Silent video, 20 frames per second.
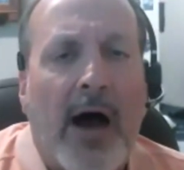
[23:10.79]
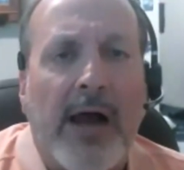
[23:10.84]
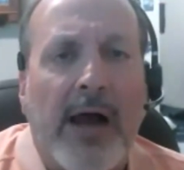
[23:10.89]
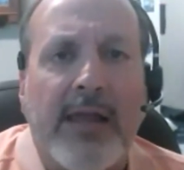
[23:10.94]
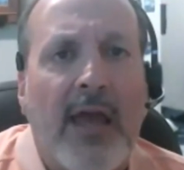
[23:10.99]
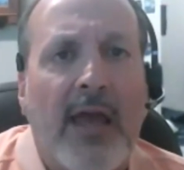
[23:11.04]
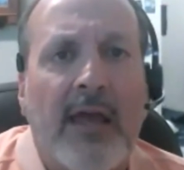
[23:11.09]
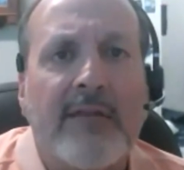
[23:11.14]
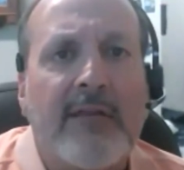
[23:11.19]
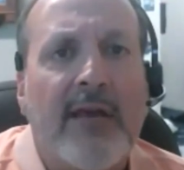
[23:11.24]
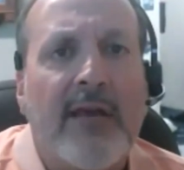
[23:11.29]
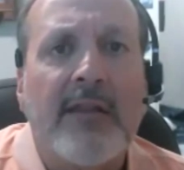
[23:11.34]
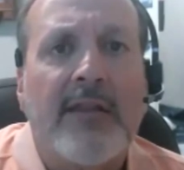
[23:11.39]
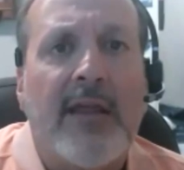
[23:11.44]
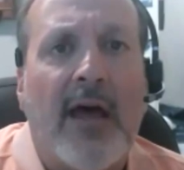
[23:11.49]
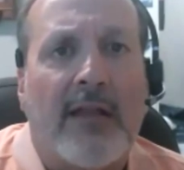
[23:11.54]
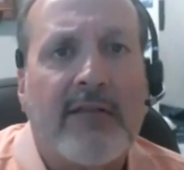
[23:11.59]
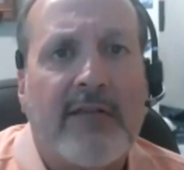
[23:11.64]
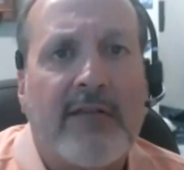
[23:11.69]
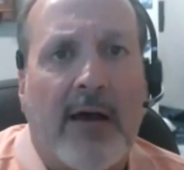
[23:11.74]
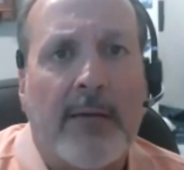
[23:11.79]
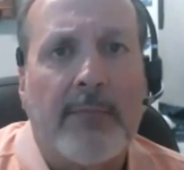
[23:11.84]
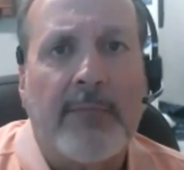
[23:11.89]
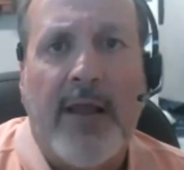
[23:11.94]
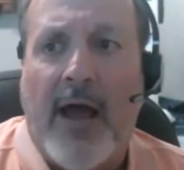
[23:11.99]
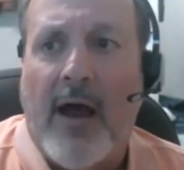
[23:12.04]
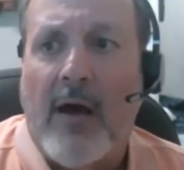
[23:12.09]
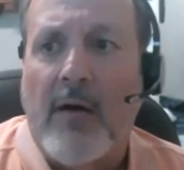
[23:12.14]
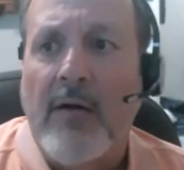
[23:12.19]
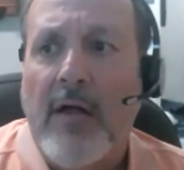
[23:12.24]
I can't take that time
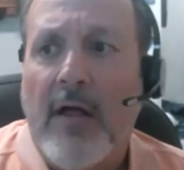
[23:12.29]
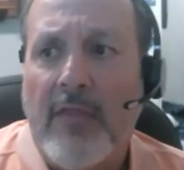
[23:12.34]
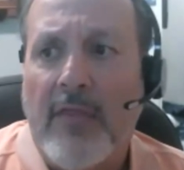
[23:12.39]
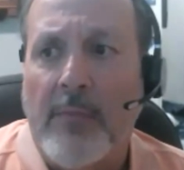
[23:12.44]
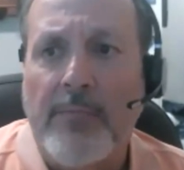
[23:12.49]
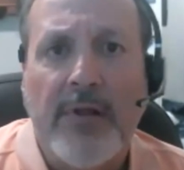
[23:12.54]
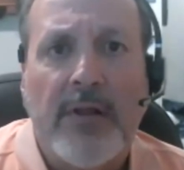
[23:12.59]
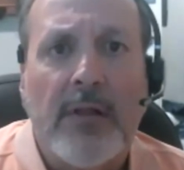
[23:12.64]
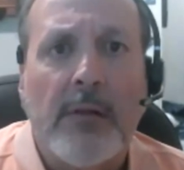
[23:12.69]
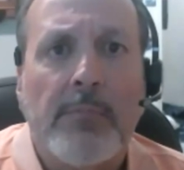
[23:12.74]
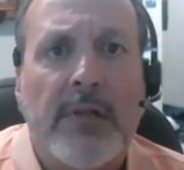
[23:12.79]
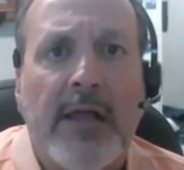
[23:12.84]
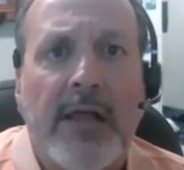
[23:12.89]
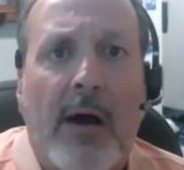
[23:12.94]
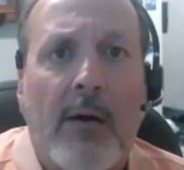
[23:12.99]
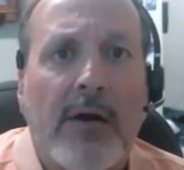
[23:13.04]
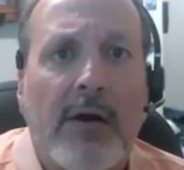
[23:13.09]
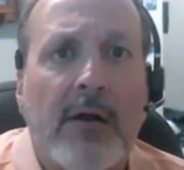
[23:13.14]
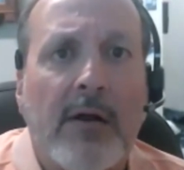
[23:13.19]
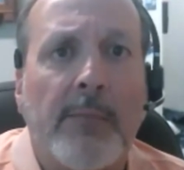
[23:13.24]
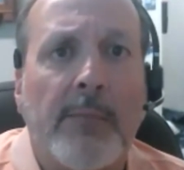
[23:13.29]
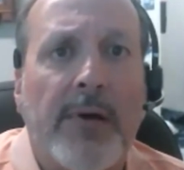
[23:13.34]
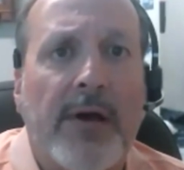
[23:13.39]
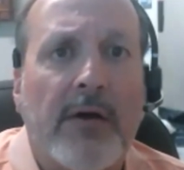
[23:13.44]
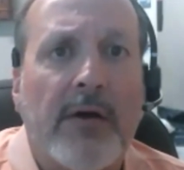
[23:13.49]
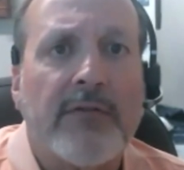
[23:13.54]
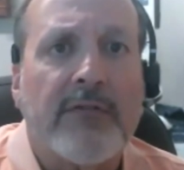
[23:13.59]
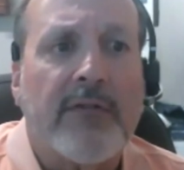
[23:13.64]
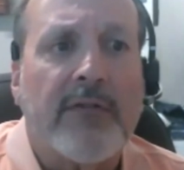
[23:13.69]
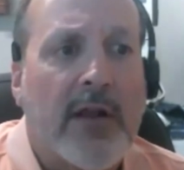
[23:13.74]
now. The billable hour
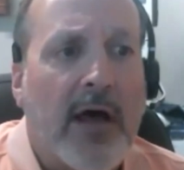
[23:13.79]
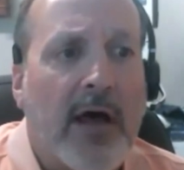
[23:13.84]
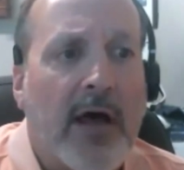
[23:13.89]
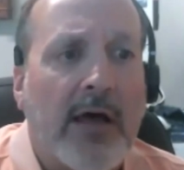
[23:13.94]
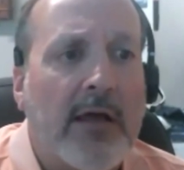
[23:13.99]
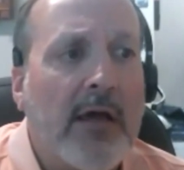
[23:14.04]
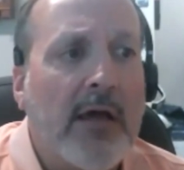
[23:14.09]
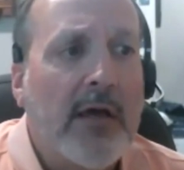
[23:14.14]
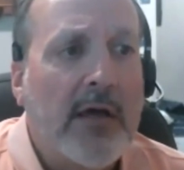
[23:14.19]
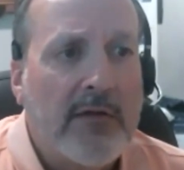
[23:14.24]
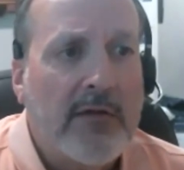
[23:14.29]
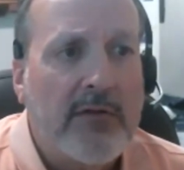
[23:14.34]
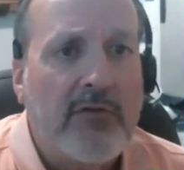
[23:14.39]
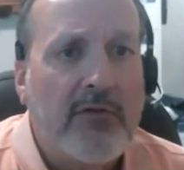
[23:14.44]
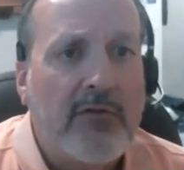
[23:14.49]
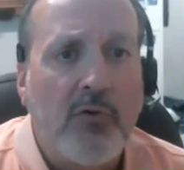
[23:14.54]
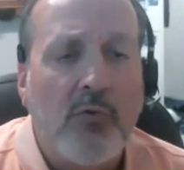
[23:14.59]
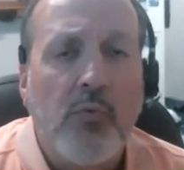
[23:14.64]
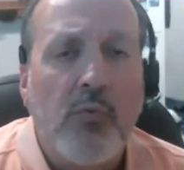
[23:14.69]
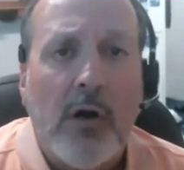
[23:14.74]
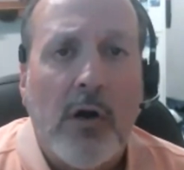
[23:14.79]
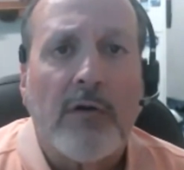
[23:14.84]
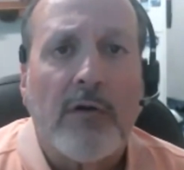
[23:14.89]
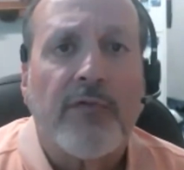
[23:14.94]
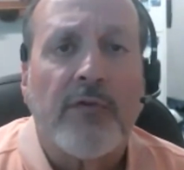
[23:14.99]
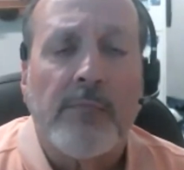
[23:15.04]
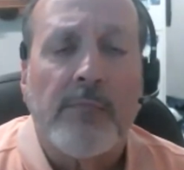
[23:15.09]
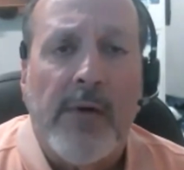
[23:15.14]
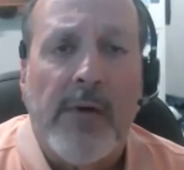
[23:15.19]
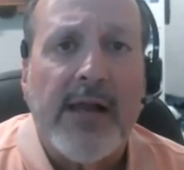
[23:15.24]
compels that I do work
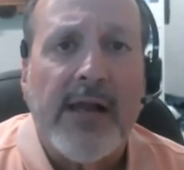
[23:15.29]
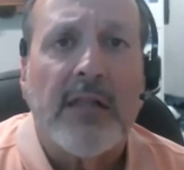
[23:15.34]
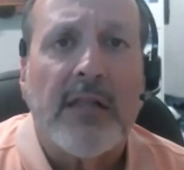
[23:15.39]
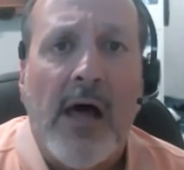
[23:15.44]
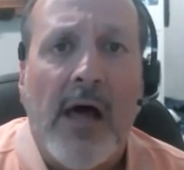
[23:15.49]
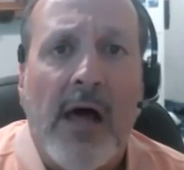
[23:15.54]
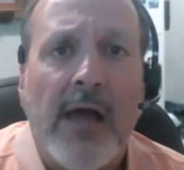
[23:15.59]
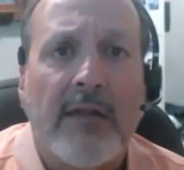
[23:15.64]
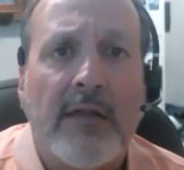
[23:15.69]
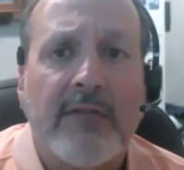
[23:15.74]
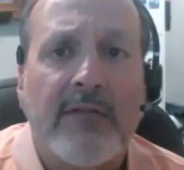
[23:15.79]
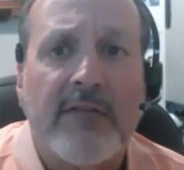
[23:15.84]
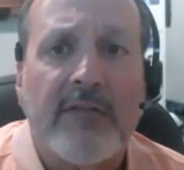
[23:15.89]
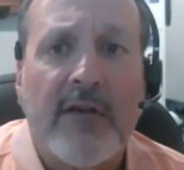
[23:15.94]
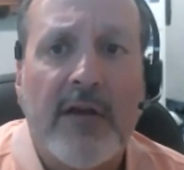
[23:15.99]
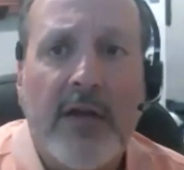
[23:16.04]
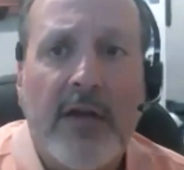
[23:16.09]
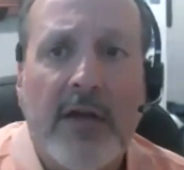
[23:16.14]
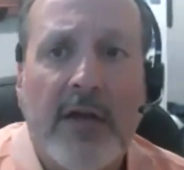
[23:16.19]
for my clients,